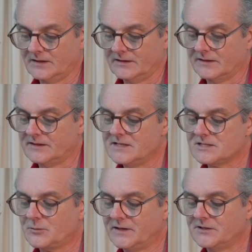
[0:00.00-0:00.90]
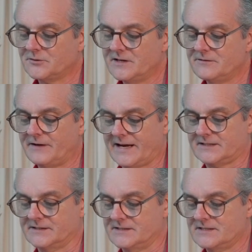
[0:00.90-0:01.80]
That these 23
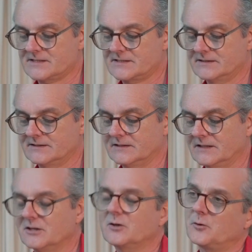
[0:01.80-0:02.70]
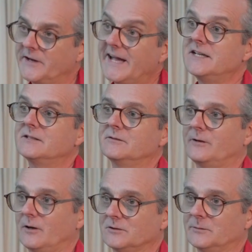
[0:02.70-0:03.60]
factors create
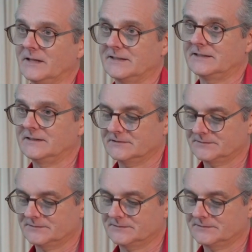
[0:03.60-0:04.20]
vulnerability.